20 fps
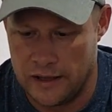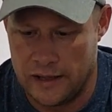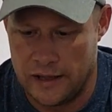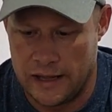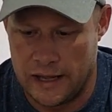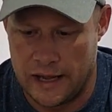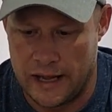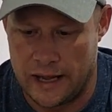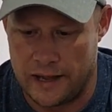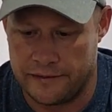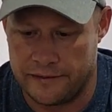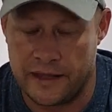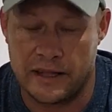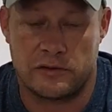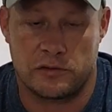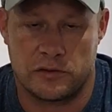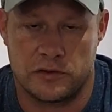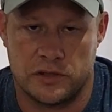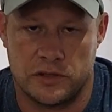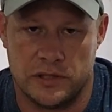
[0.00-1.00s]
and
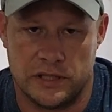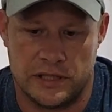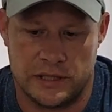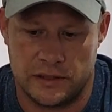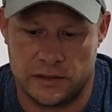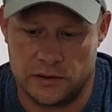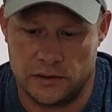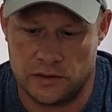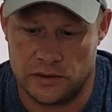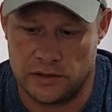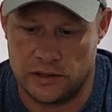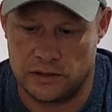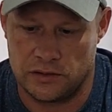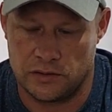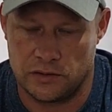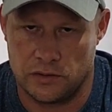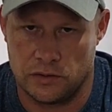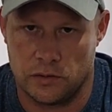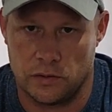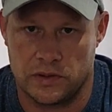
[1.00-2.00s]
that's what you need. You need
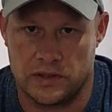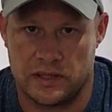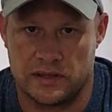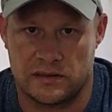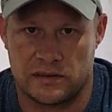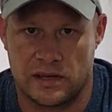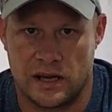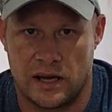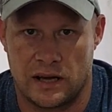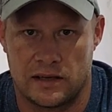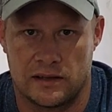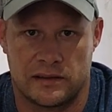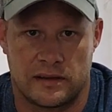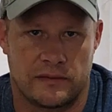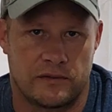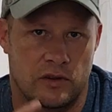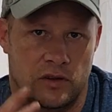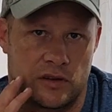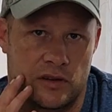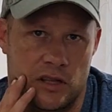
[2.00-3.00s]
to, with these tigers,
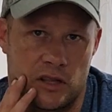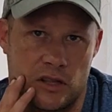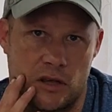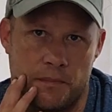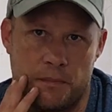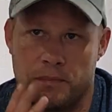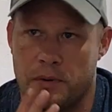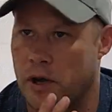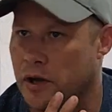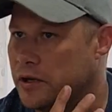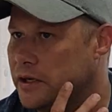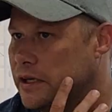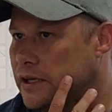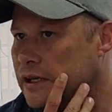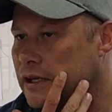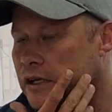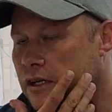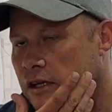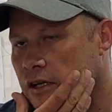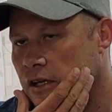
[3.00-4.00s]
they've got such a
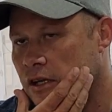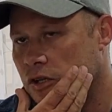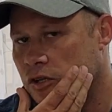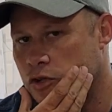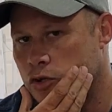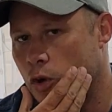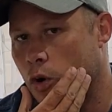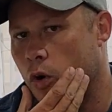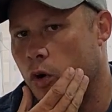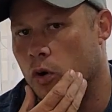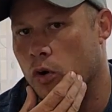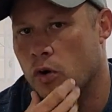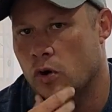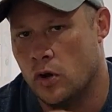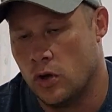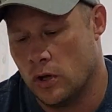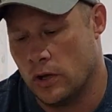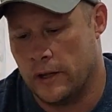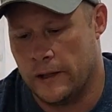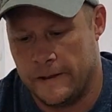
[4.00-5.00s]
bony jaw
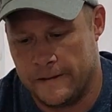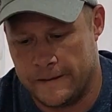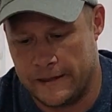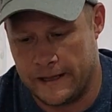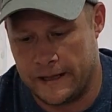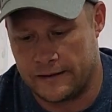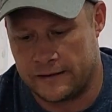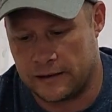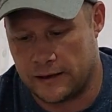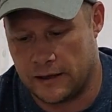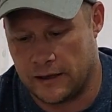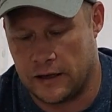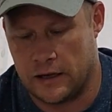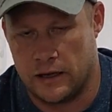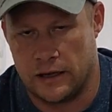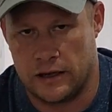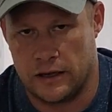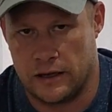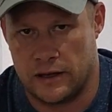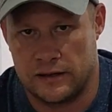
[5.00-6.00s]
that
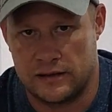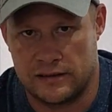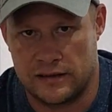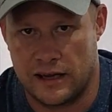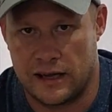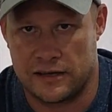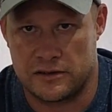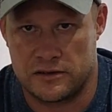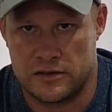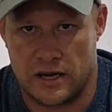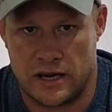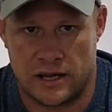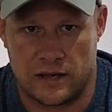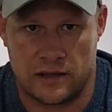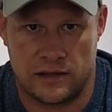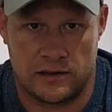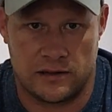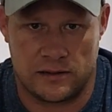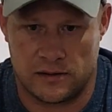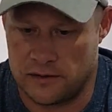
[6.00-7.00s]
a tight drag
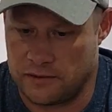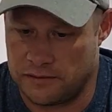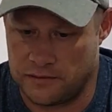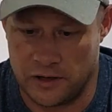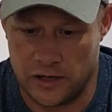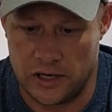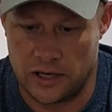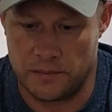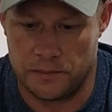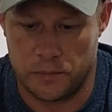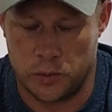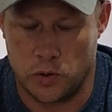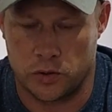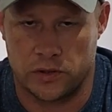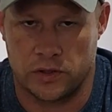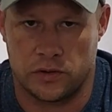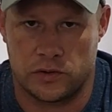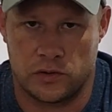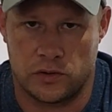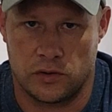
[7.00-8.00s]
is very
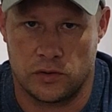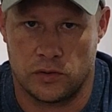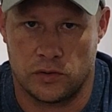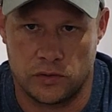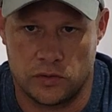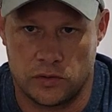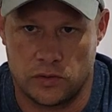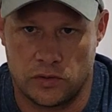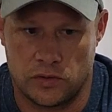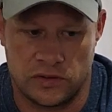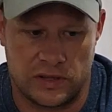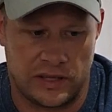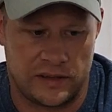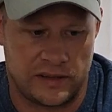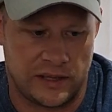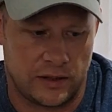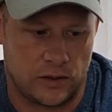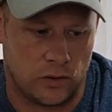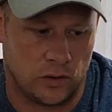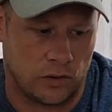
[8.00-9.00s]
important to set
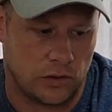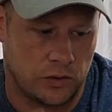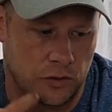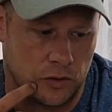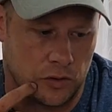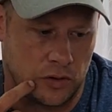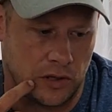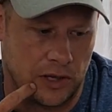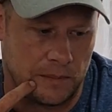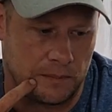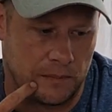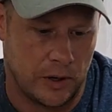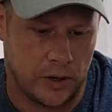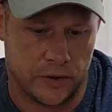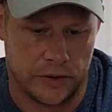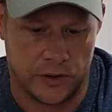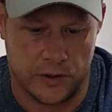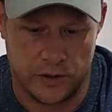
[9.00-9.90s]
that hook through that bone.